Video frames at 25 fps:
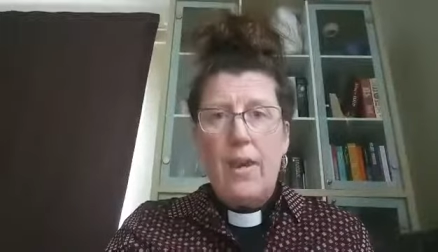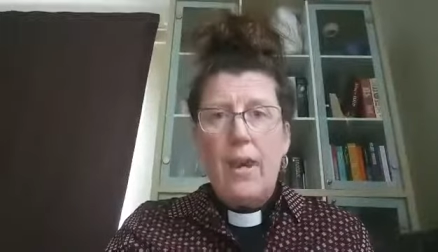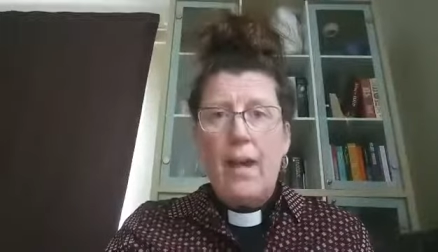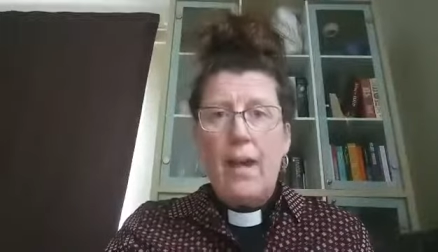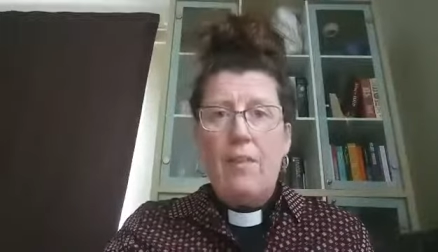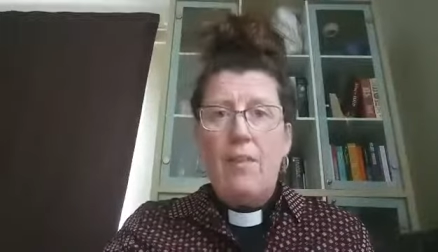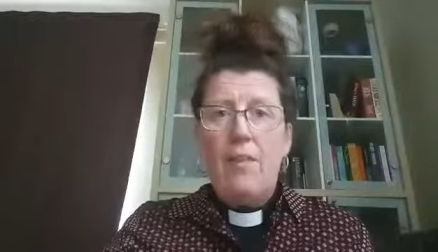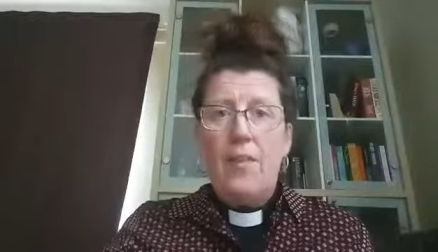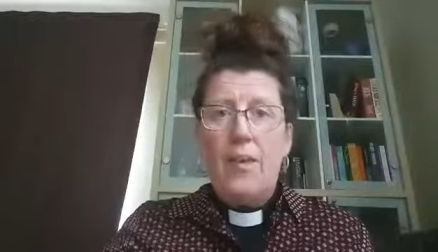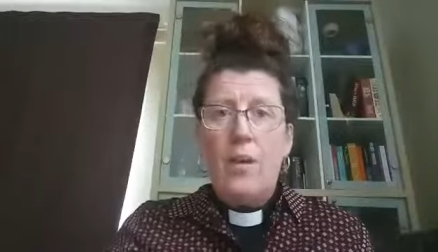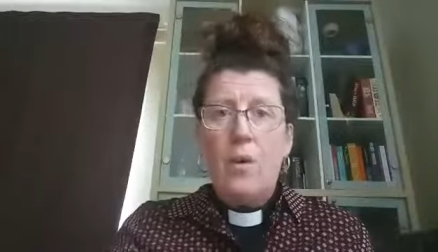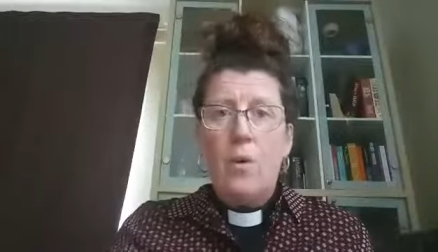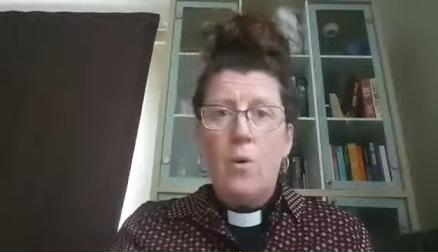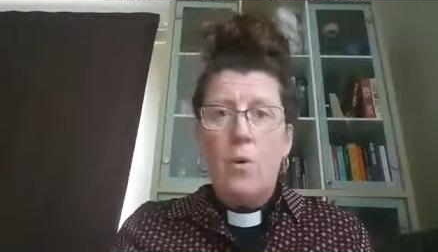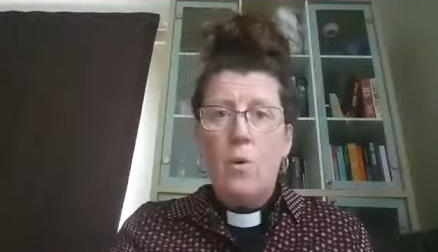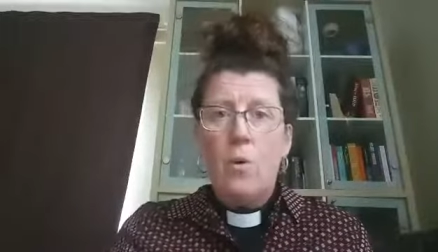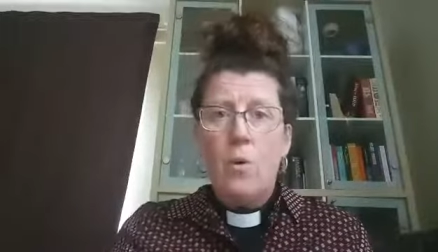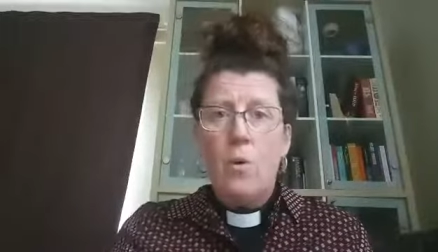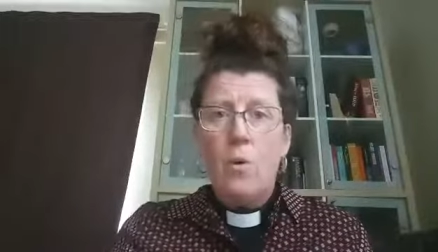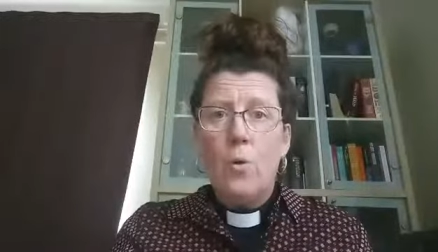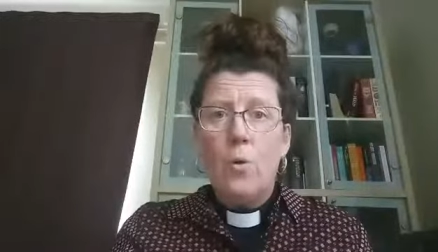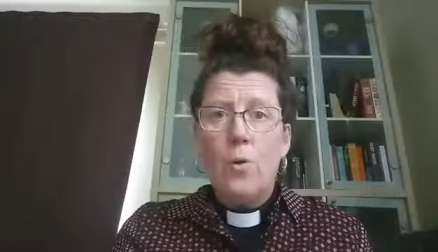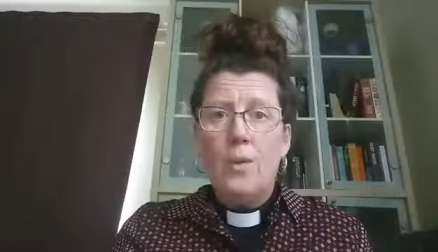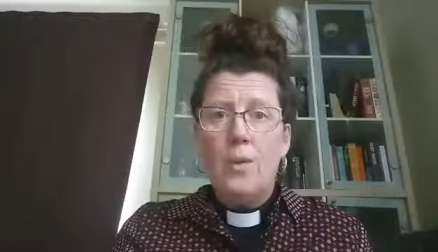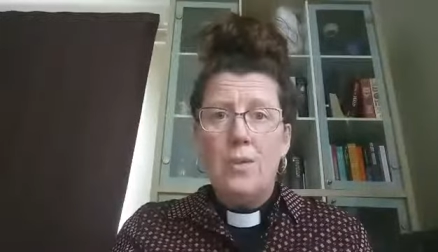And they
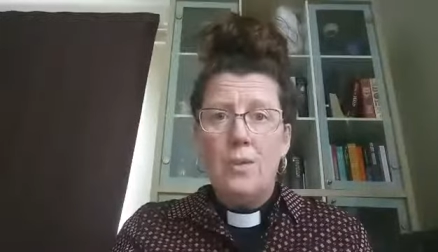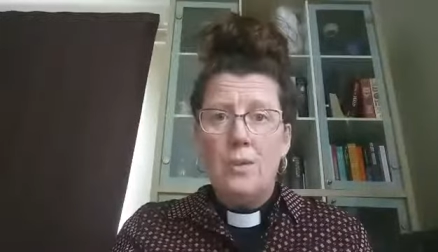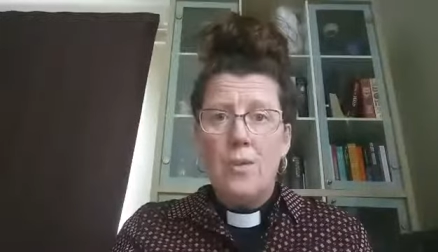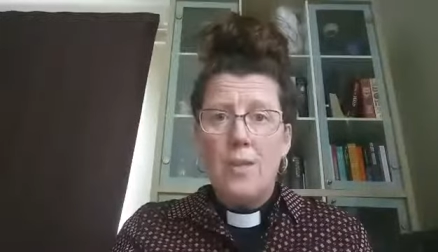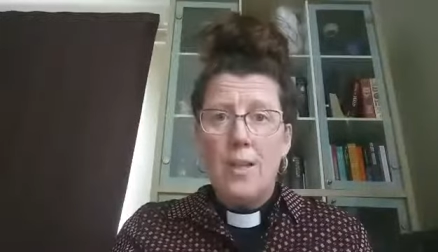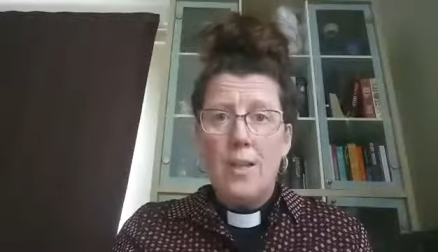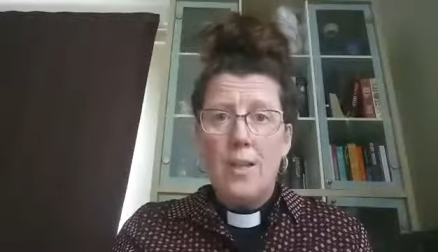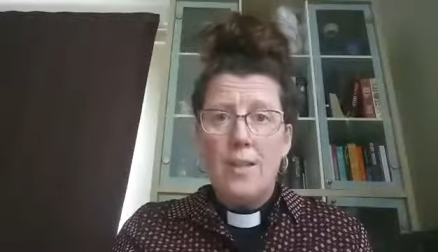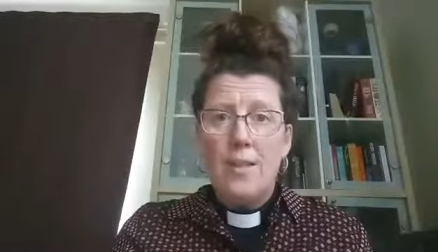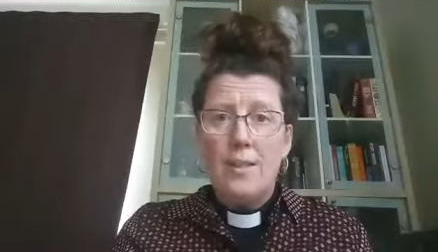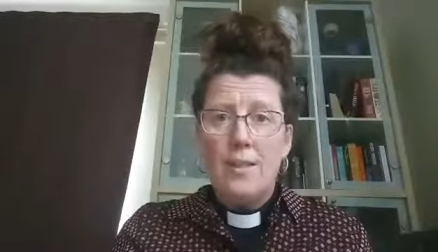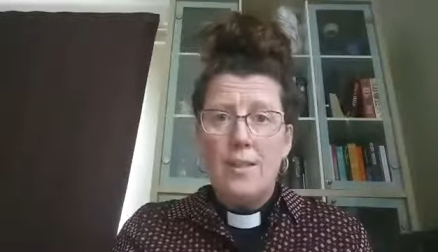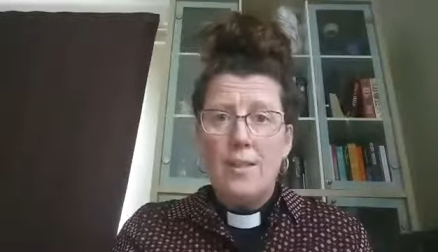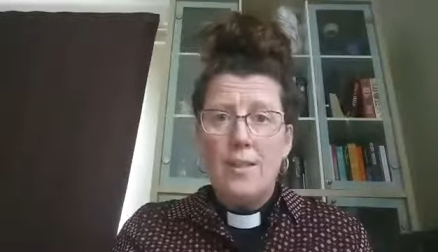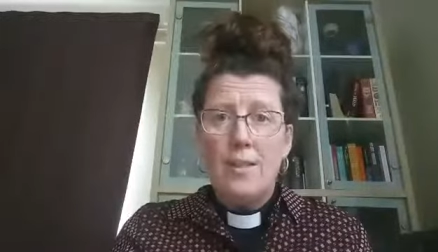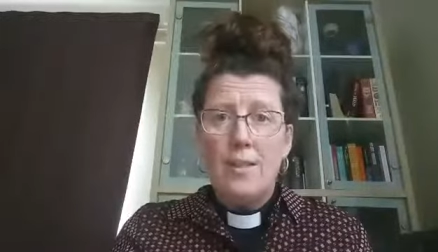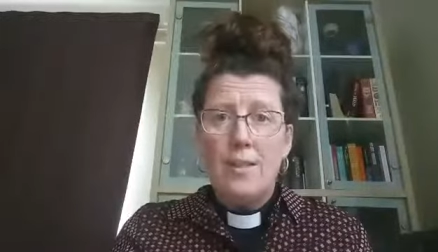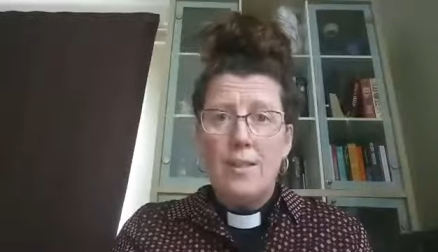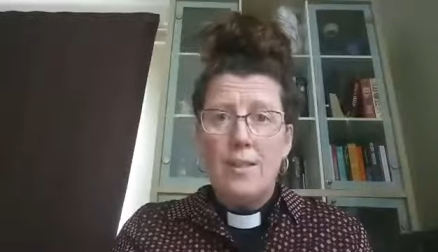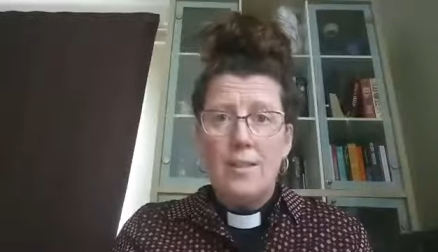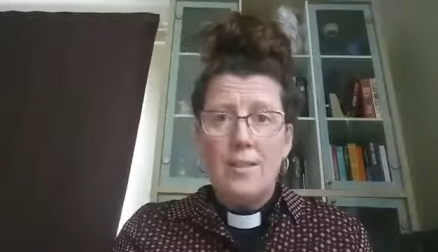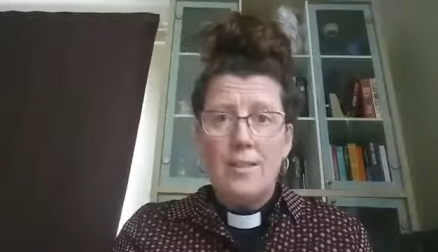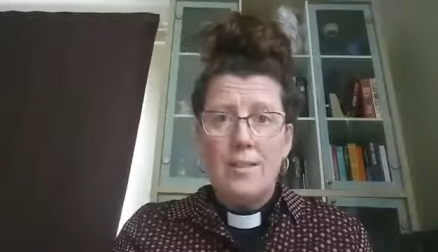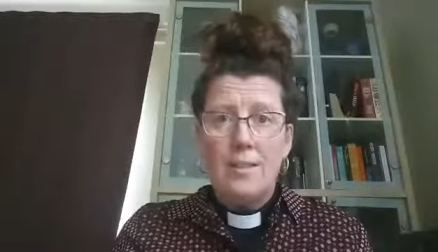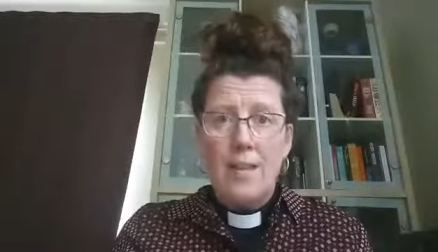all said
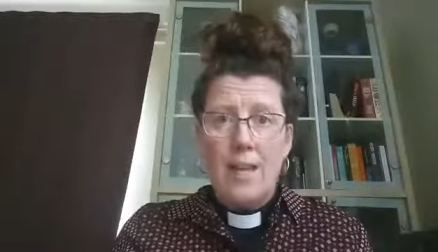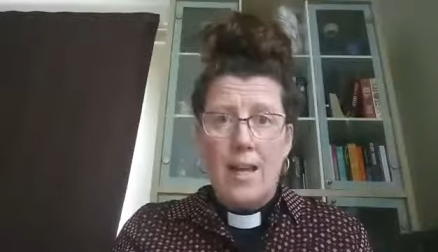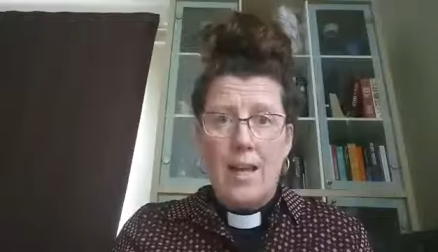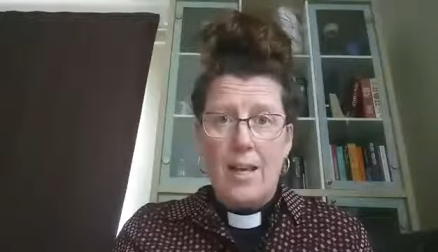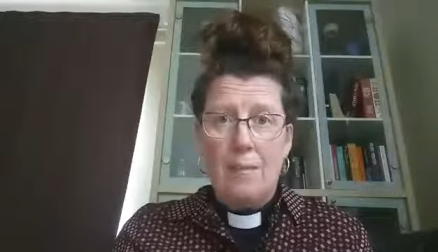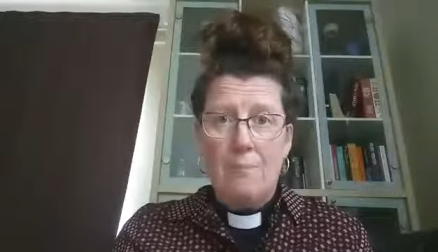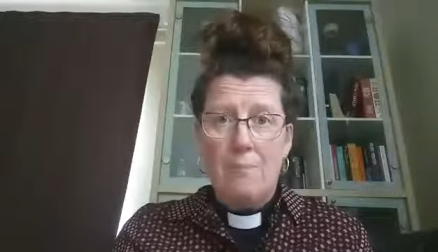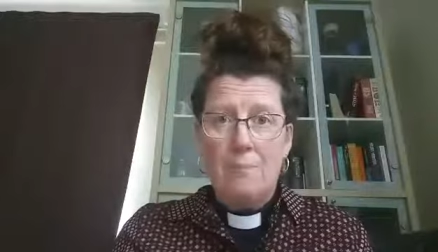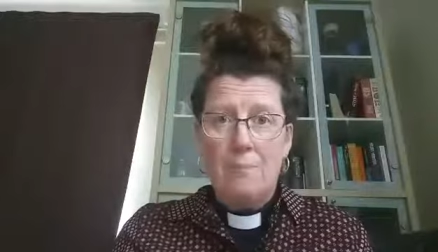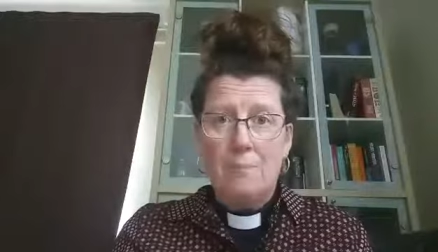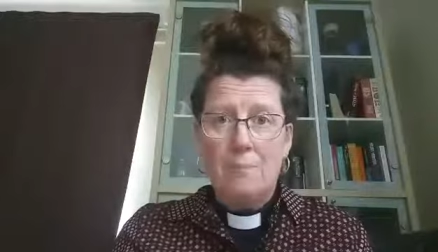the same.